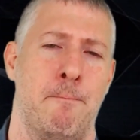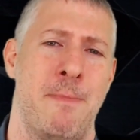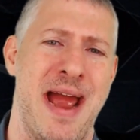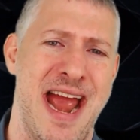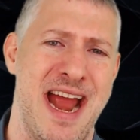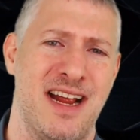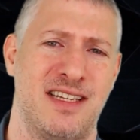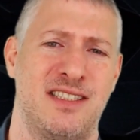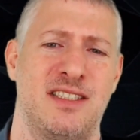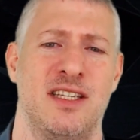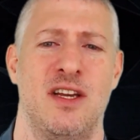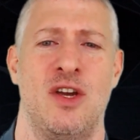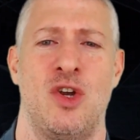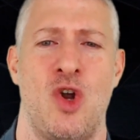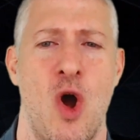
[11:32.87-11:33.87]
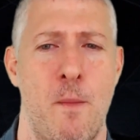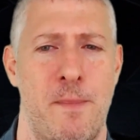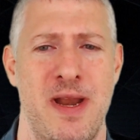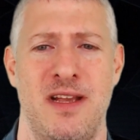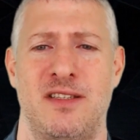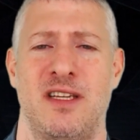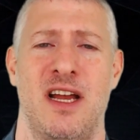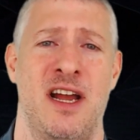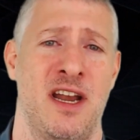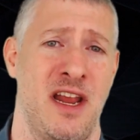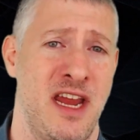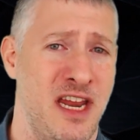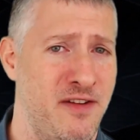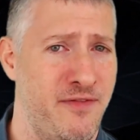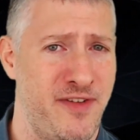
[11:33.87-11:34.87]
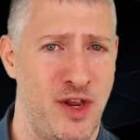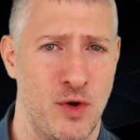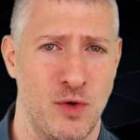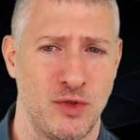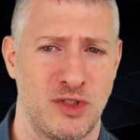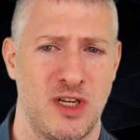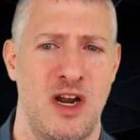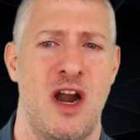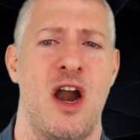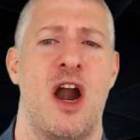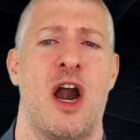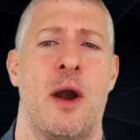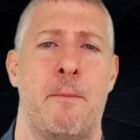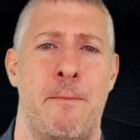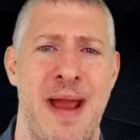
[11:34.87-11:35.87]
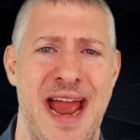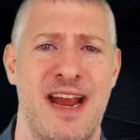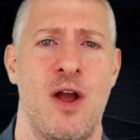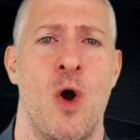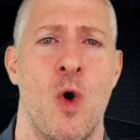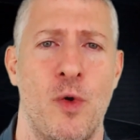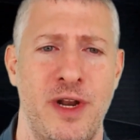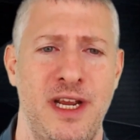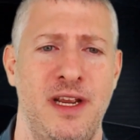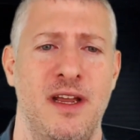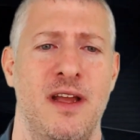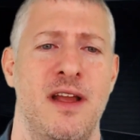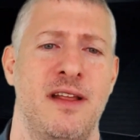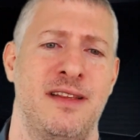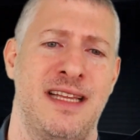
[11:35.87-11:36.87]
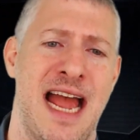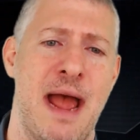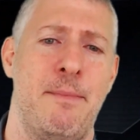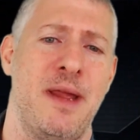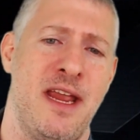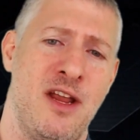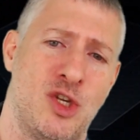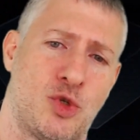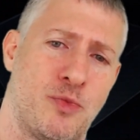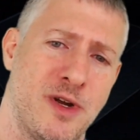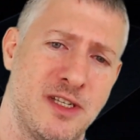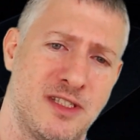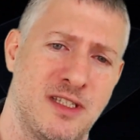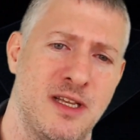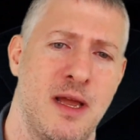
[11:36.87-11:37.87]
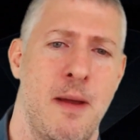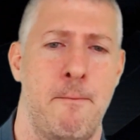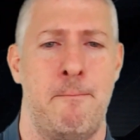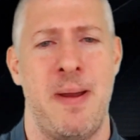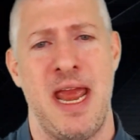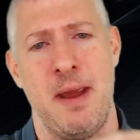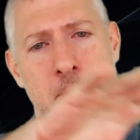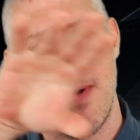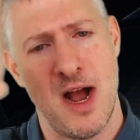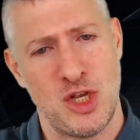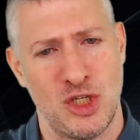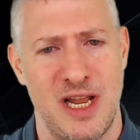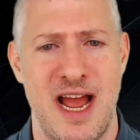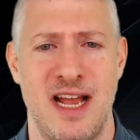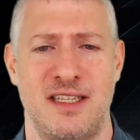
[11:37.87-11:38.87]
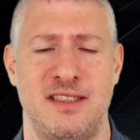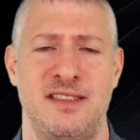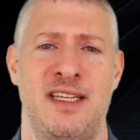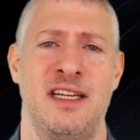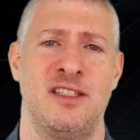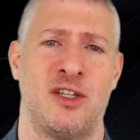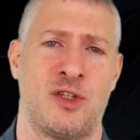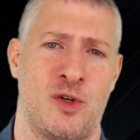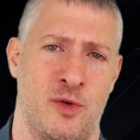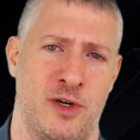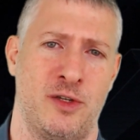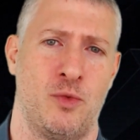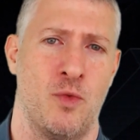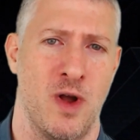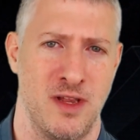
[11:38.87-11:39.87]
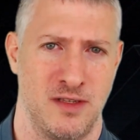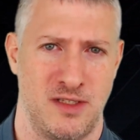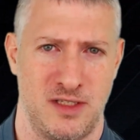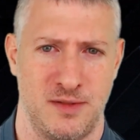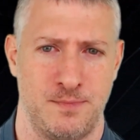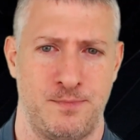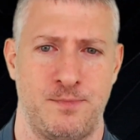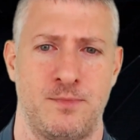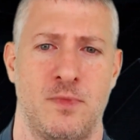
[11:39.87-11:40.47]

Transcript: Banks, companies, and individuals are bag holding debt instruments paying much less than the current ones.